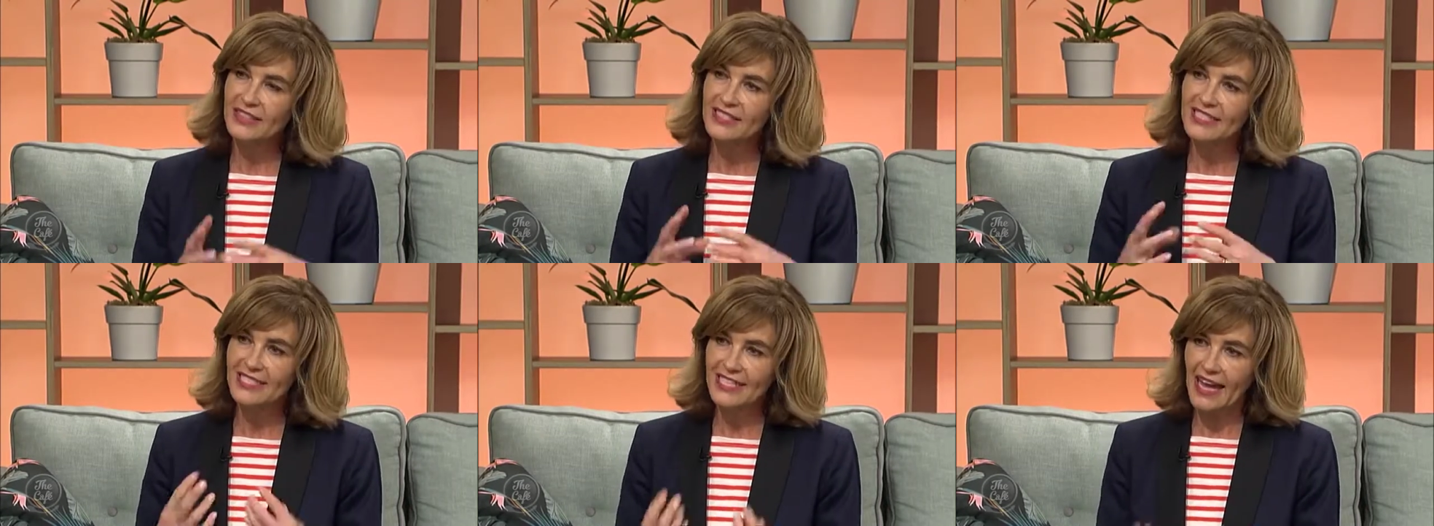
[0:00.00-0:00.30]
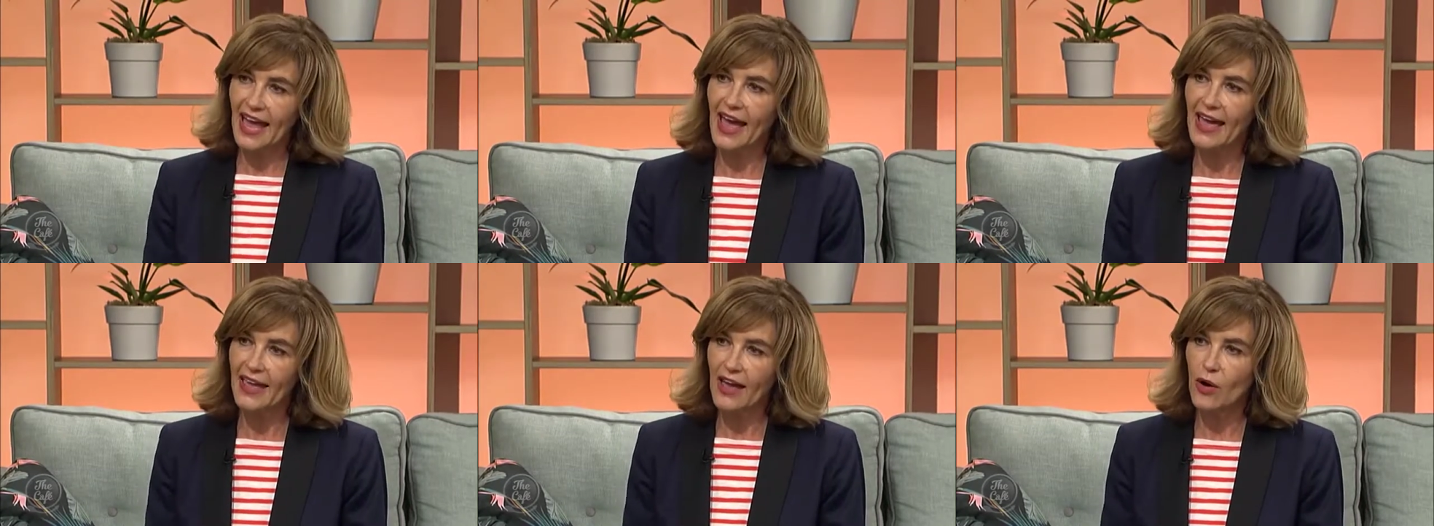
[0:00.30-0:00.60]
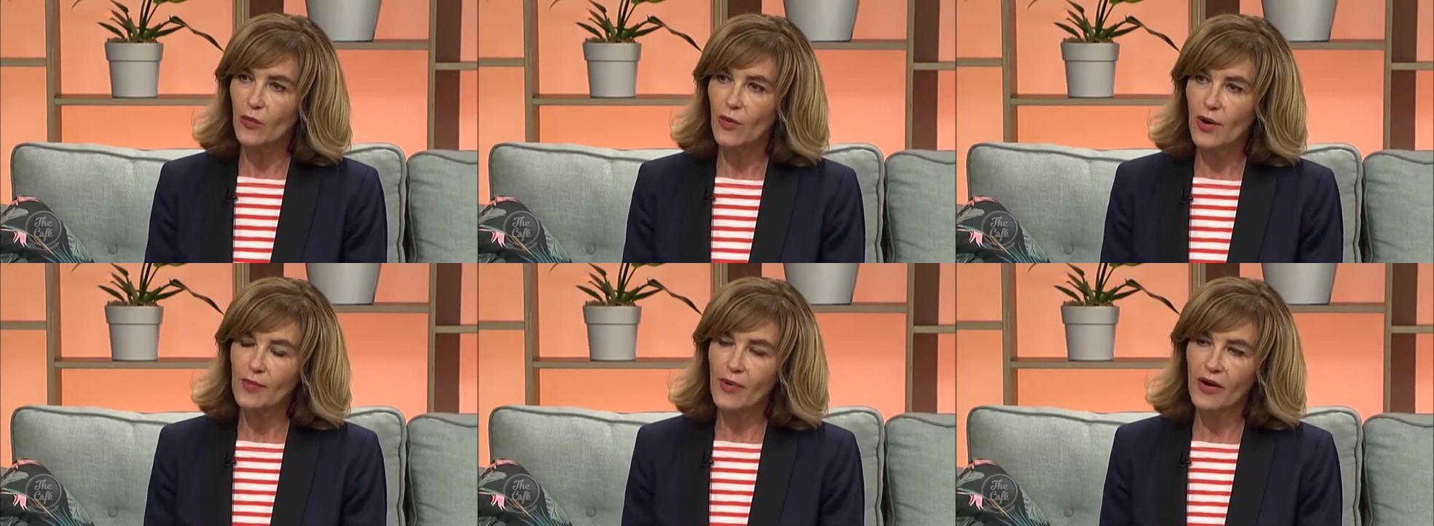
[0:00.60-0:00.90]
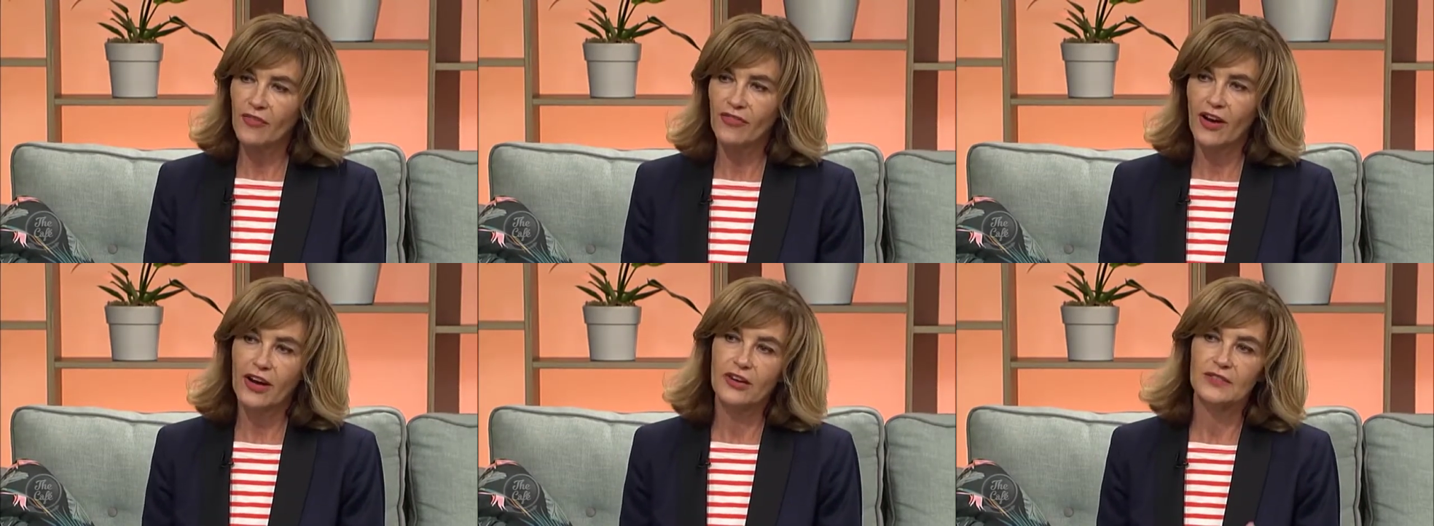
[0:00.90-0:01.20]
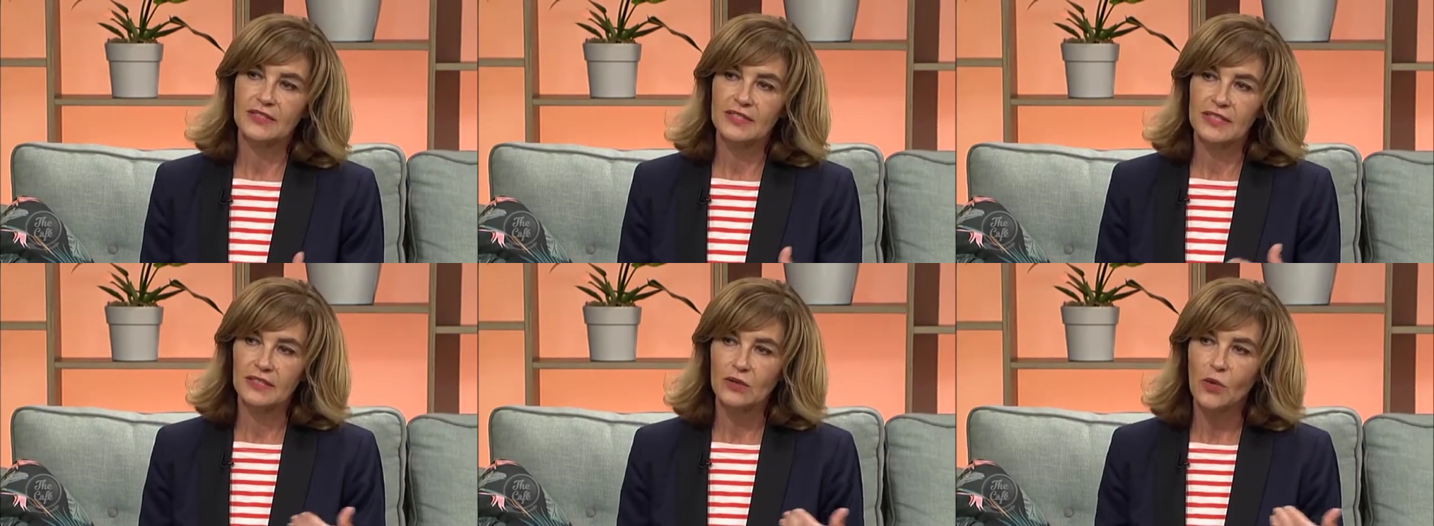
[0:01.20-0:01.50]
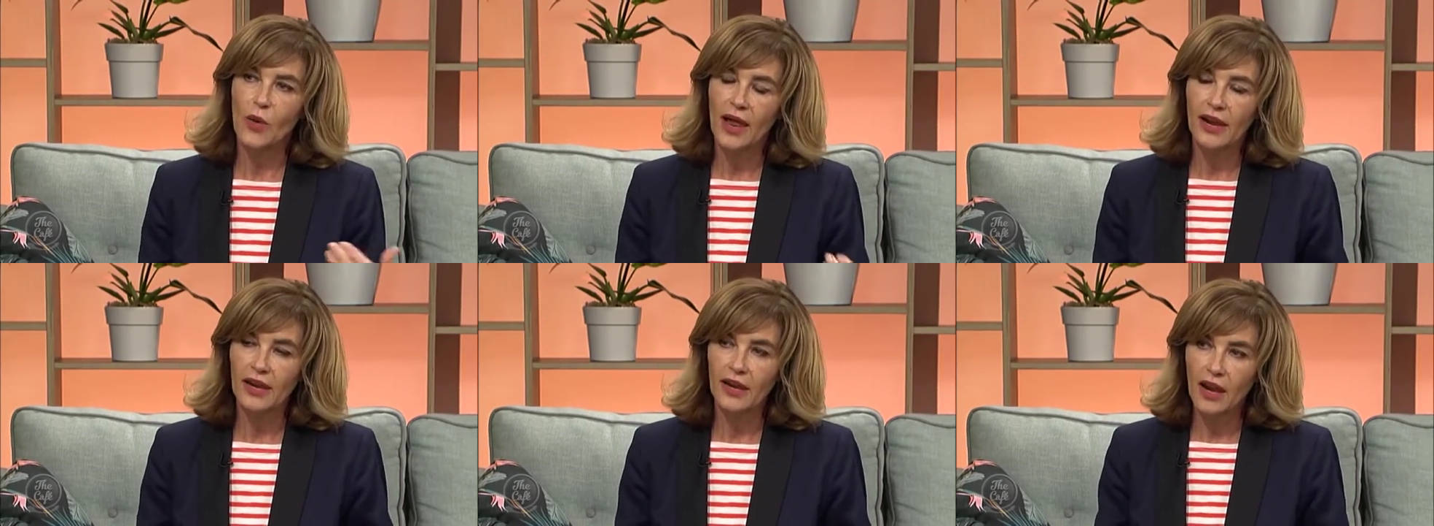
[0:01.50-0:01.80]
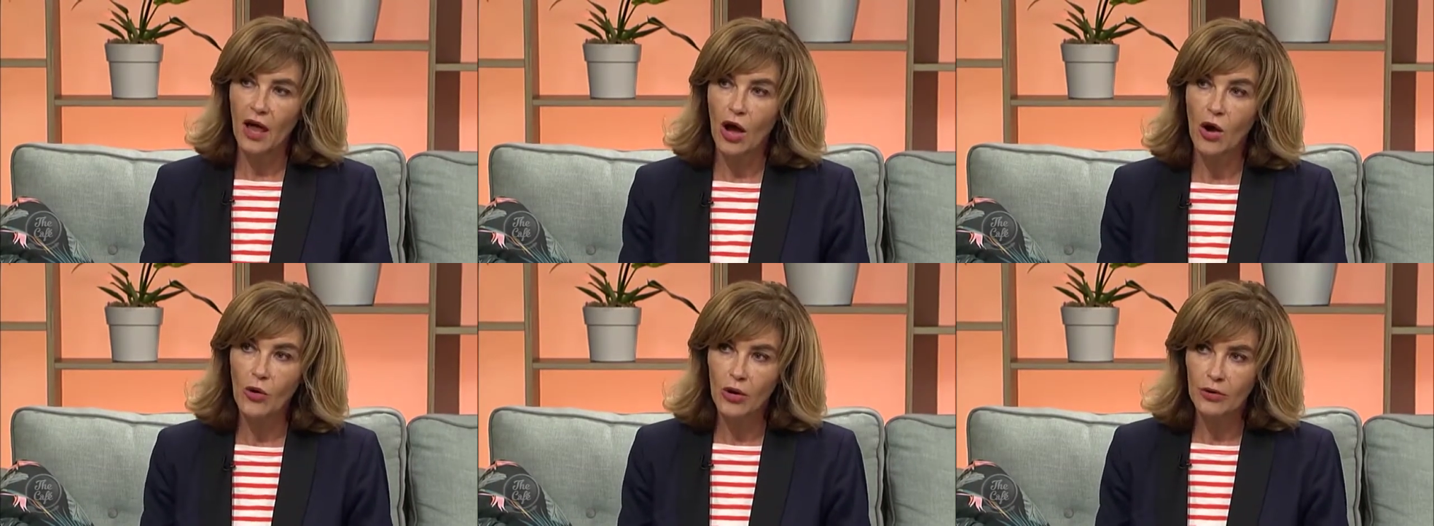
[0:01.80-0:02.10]
the day, I wear my fragrances quite
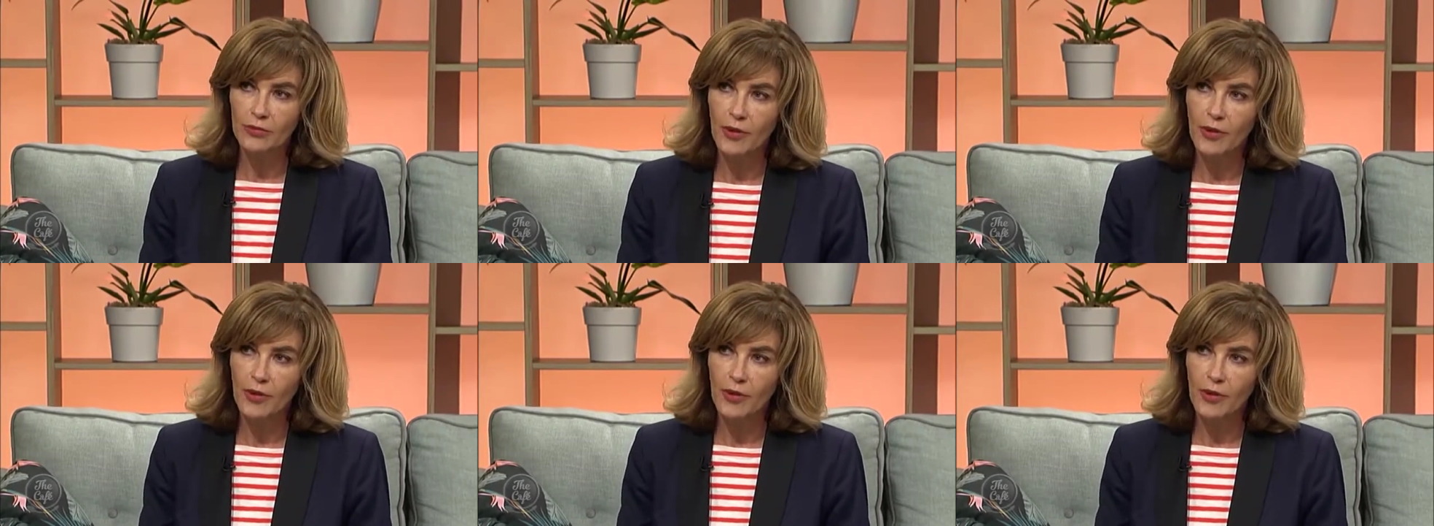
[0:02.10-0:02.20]
low